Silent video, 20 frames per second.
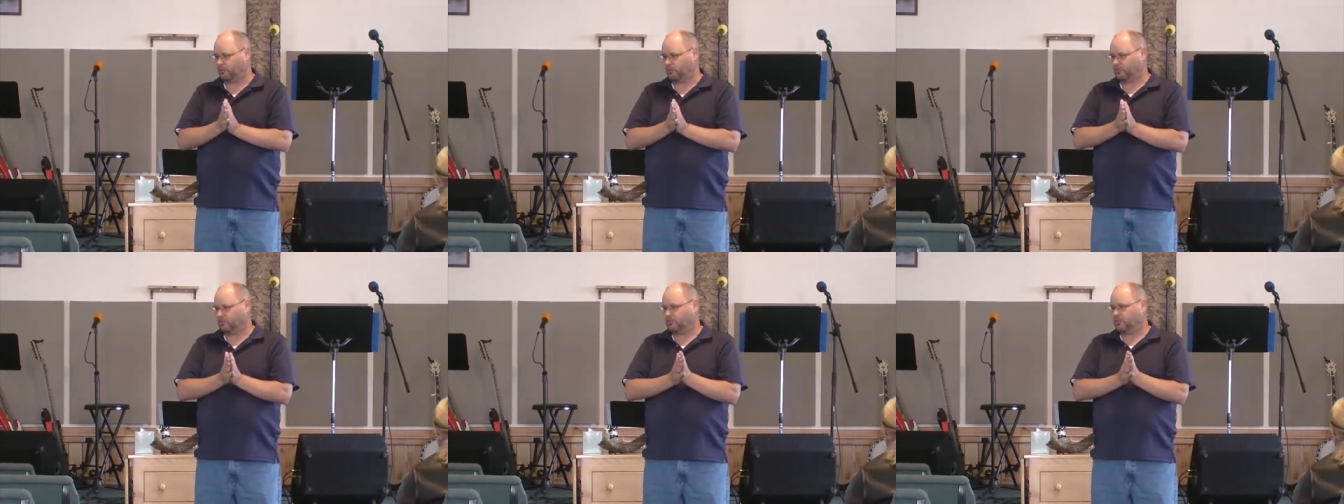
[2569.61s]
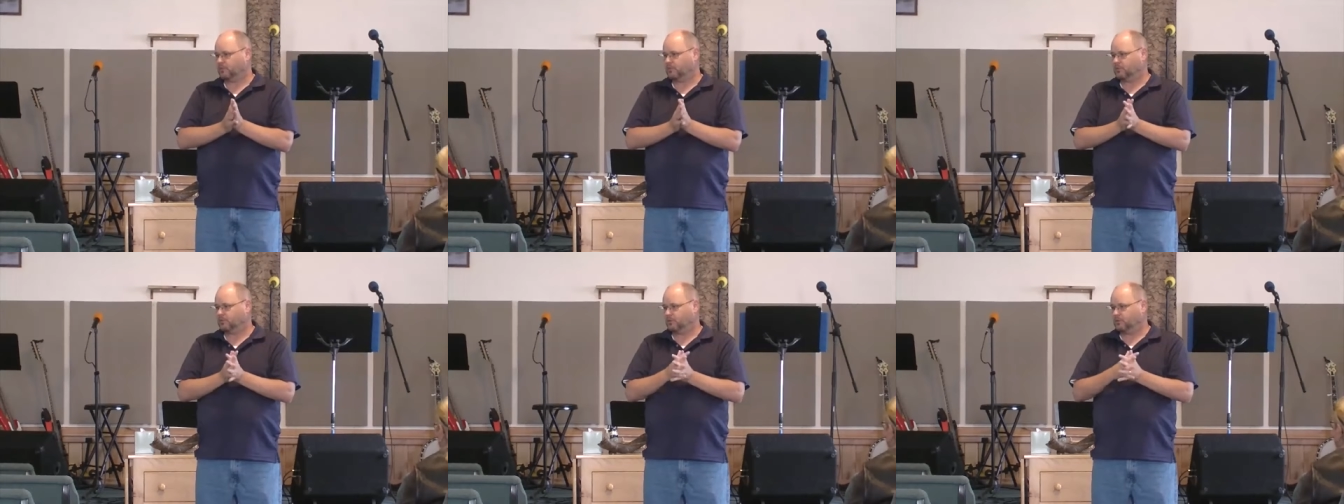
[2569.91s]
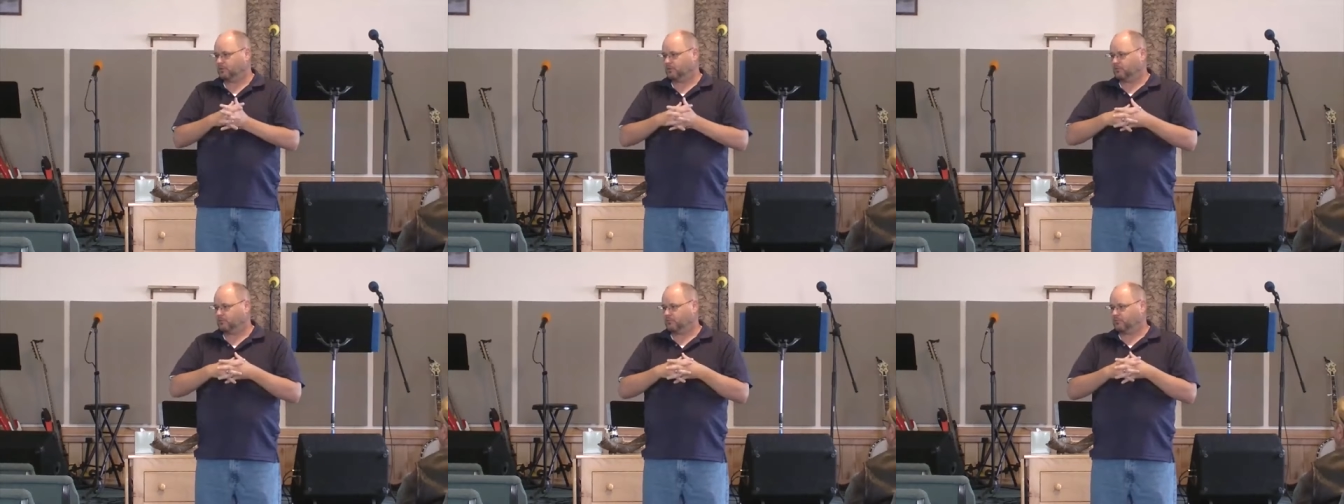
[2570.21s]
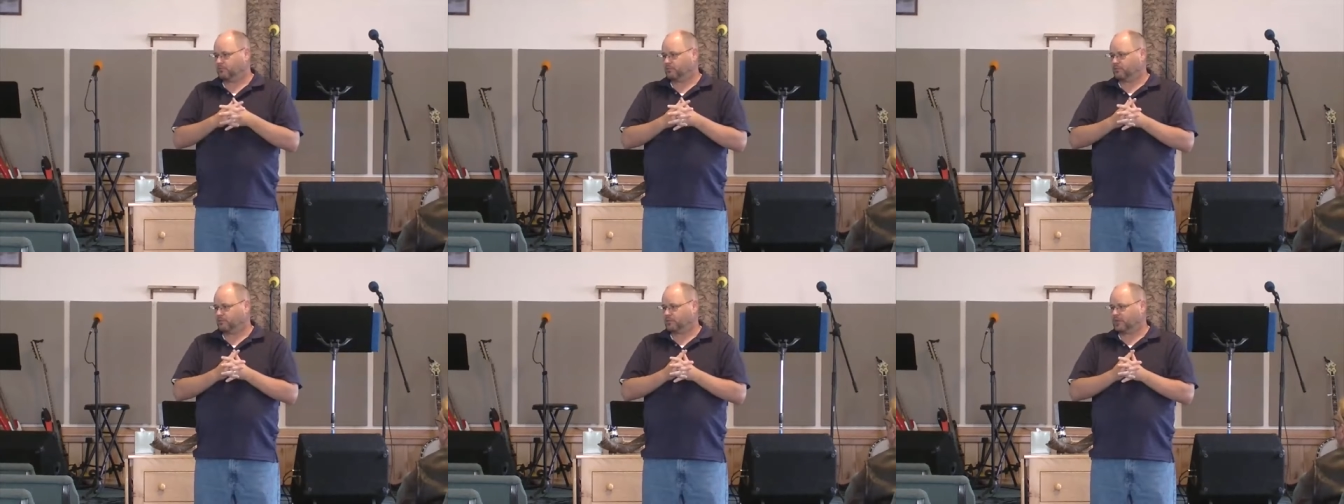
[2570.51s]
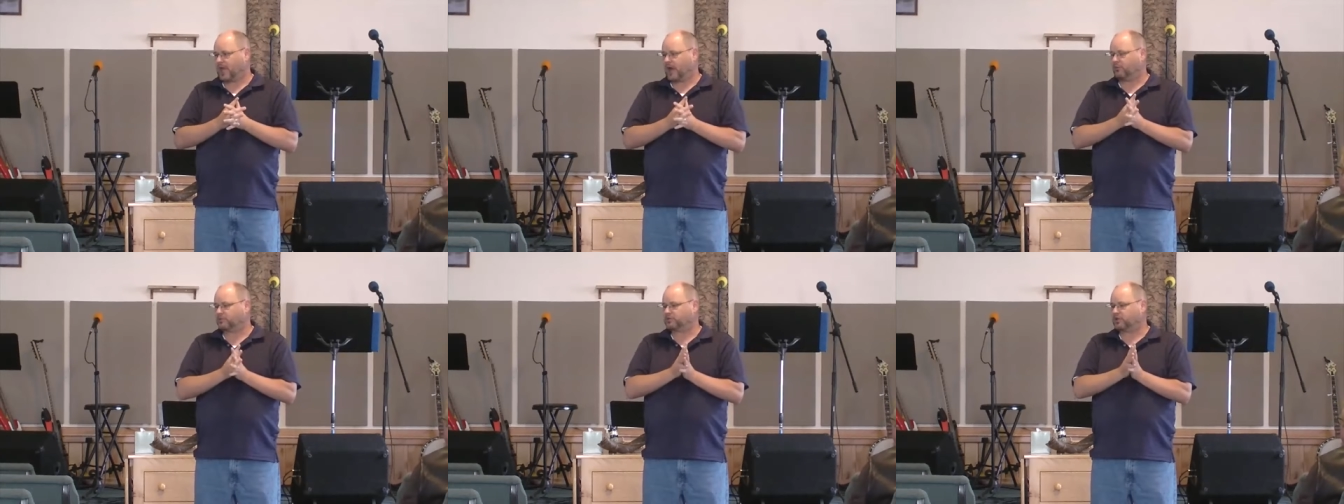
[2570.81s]
Oh.
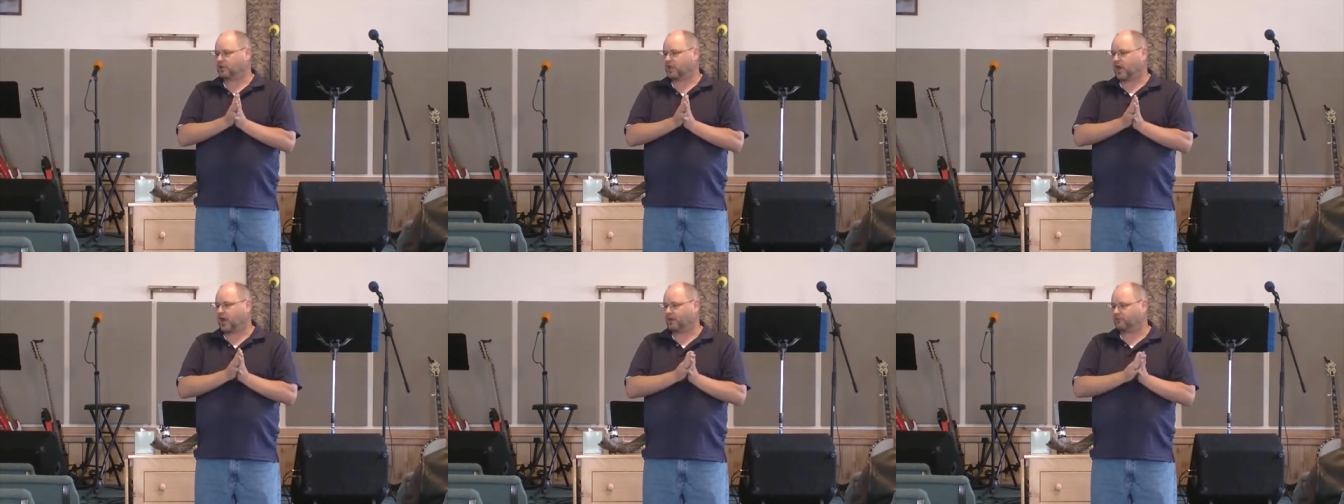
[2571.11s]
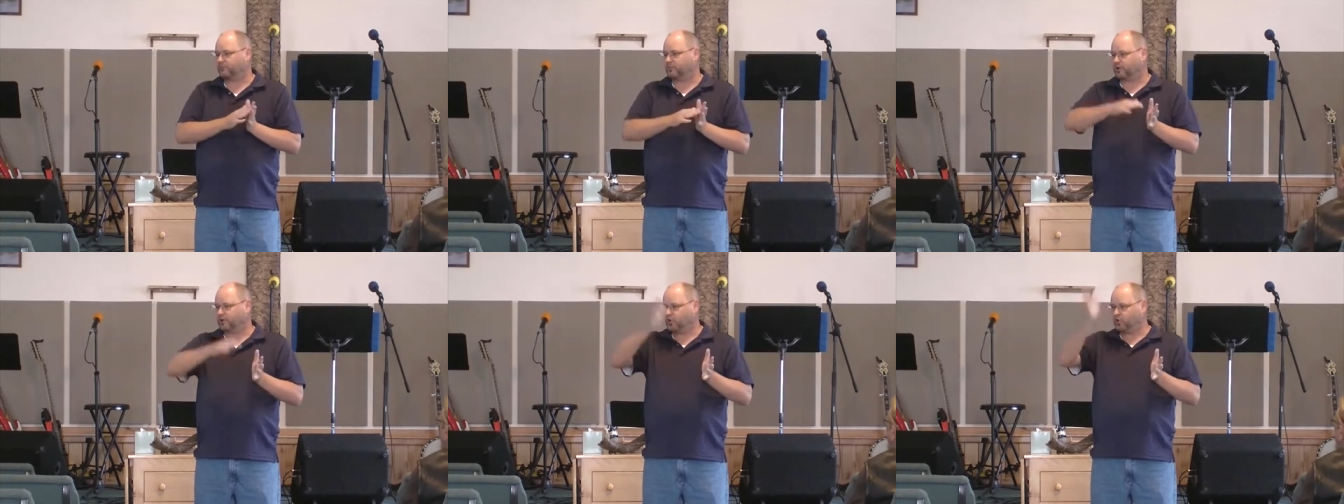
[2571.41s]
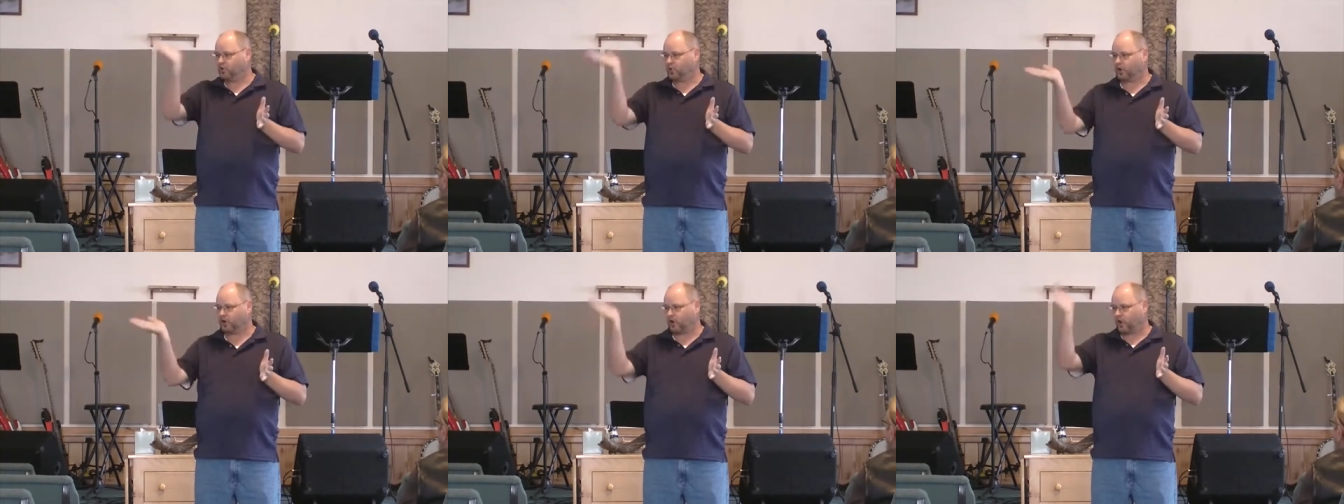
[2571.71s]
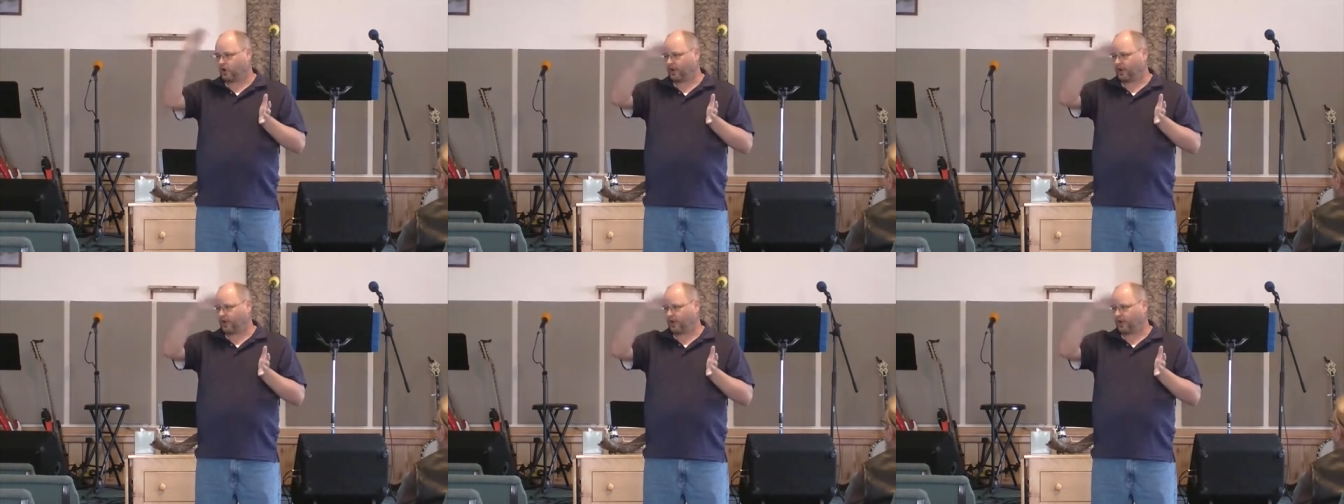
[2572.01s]
That was a lot of manure